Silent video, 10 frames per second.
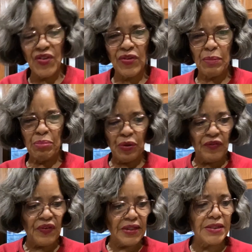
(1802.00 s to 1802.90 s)
the
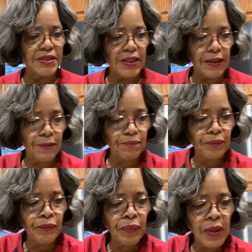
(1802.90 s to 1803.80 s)
poofiness in it.
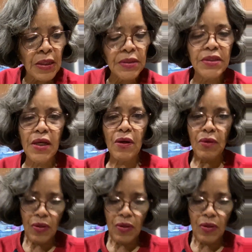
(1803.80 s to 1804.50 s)
So,